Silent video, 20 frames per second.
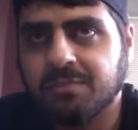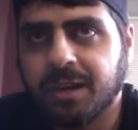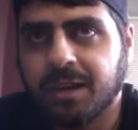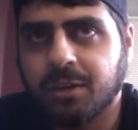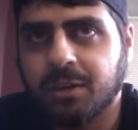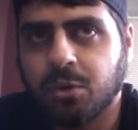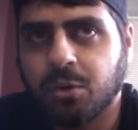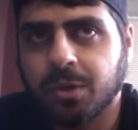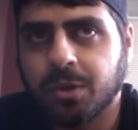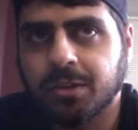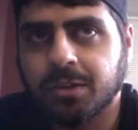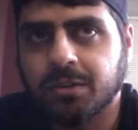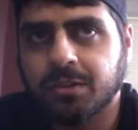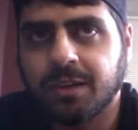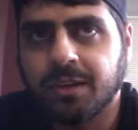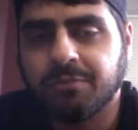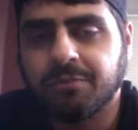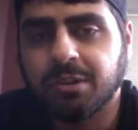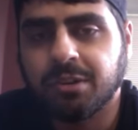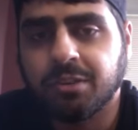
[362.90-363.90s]
my coil
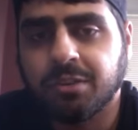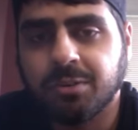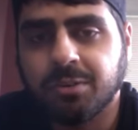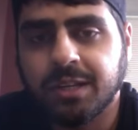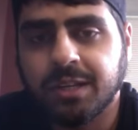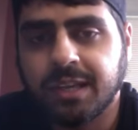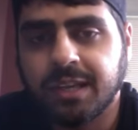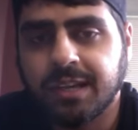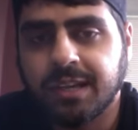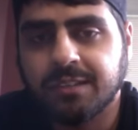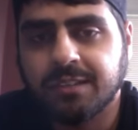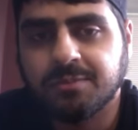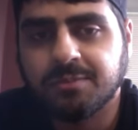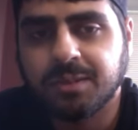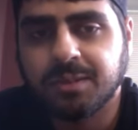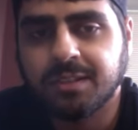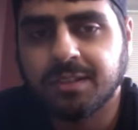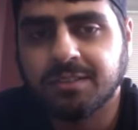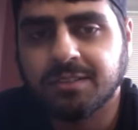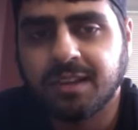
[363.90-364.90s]
every 3 days
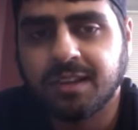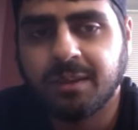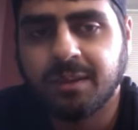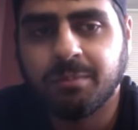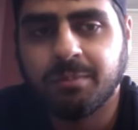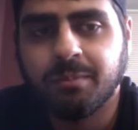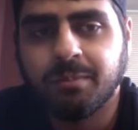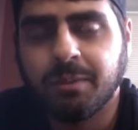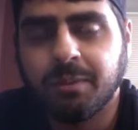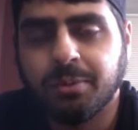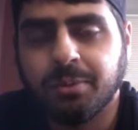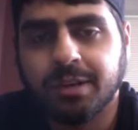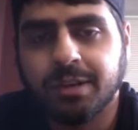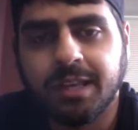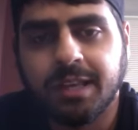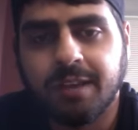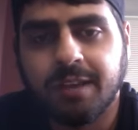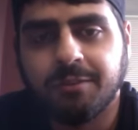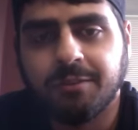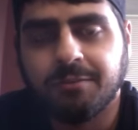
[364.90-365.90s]
because I'm a pretty
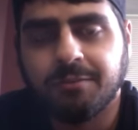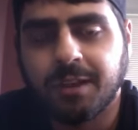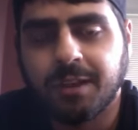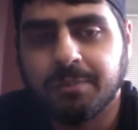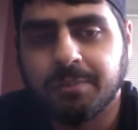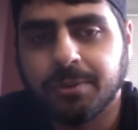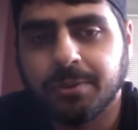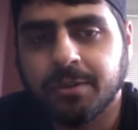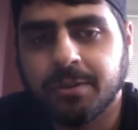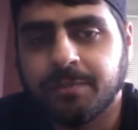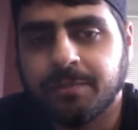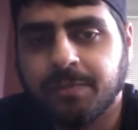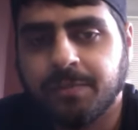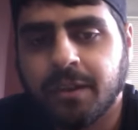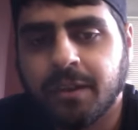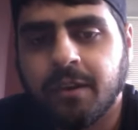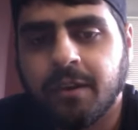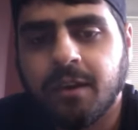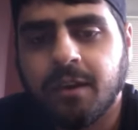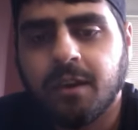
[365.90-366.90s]
heavy vapor.
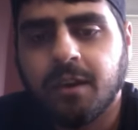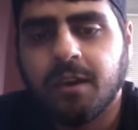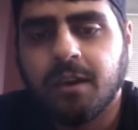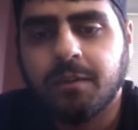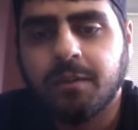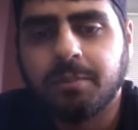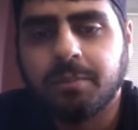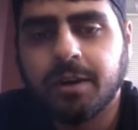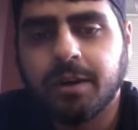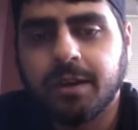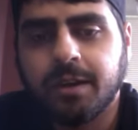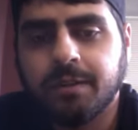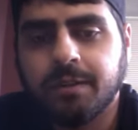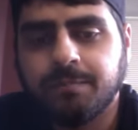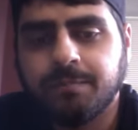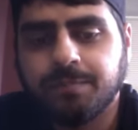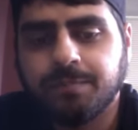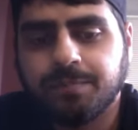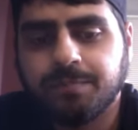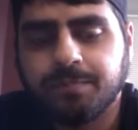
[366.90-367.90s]

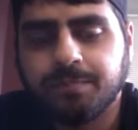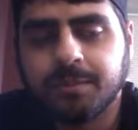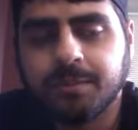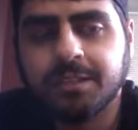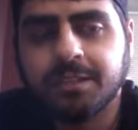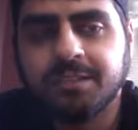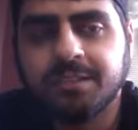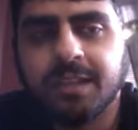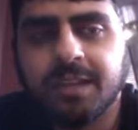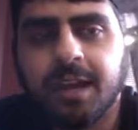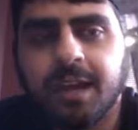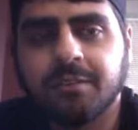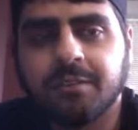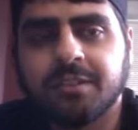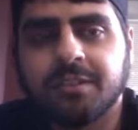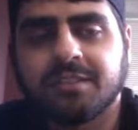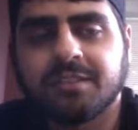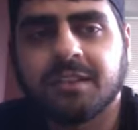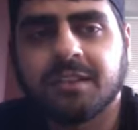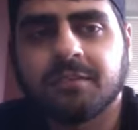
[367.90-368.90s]
But let's see how
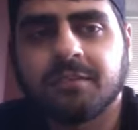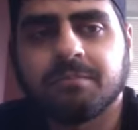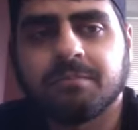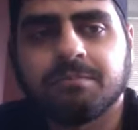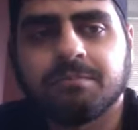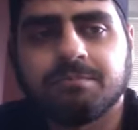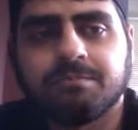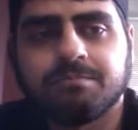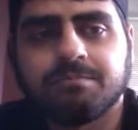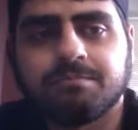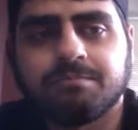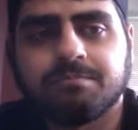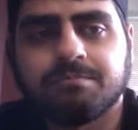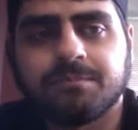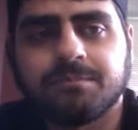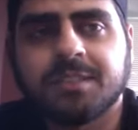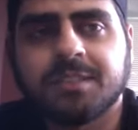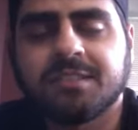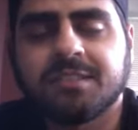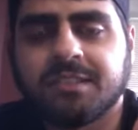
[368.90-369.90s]
this thing,
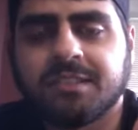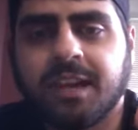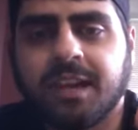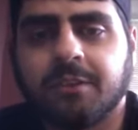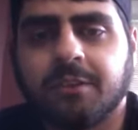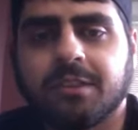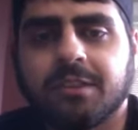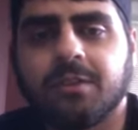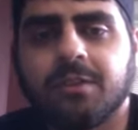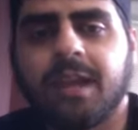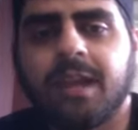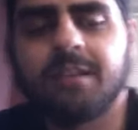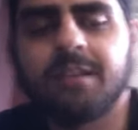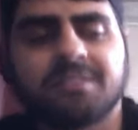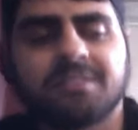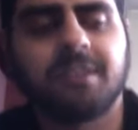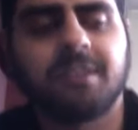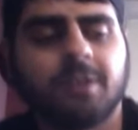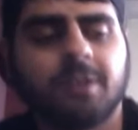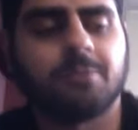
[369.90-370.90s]
let's see how
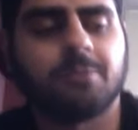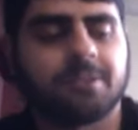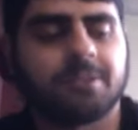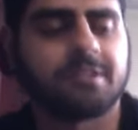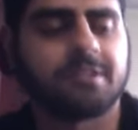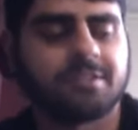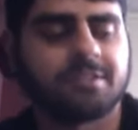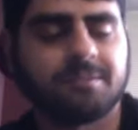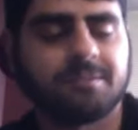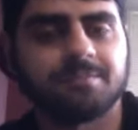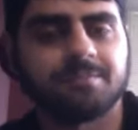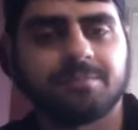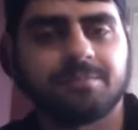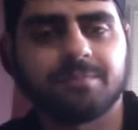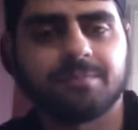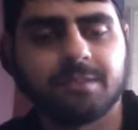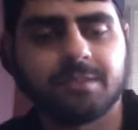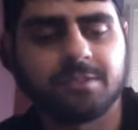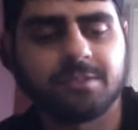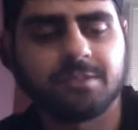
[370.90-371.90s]
it works.
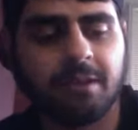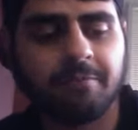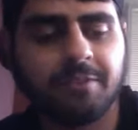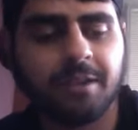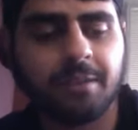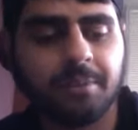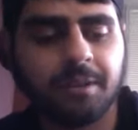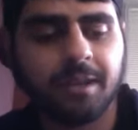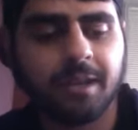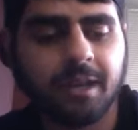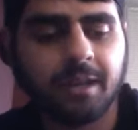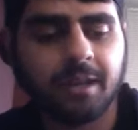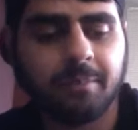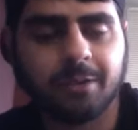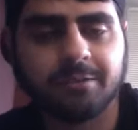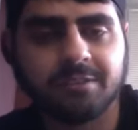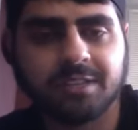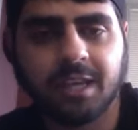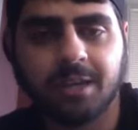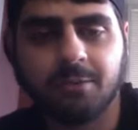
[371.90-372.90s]
So I'm vaping it at
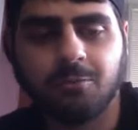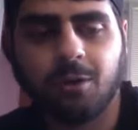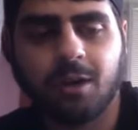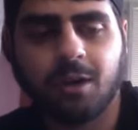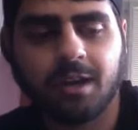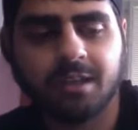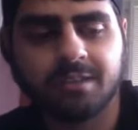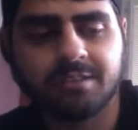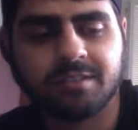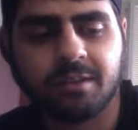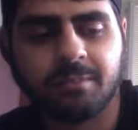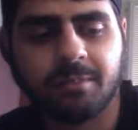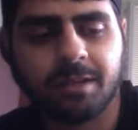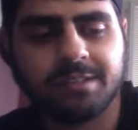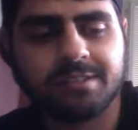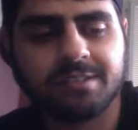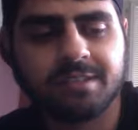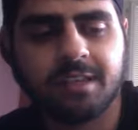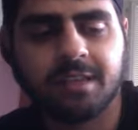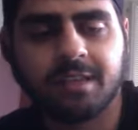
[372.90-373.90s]
about 10 watts on my
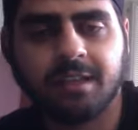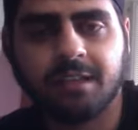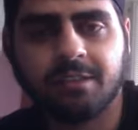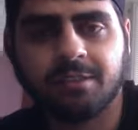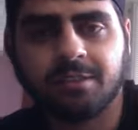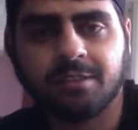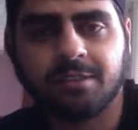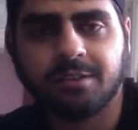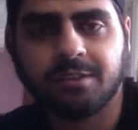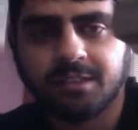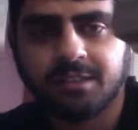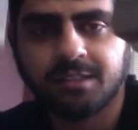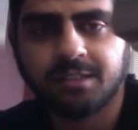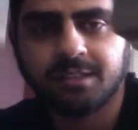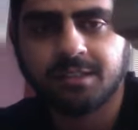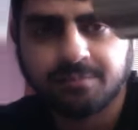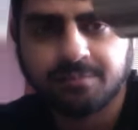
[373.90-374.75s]
ZNA 30.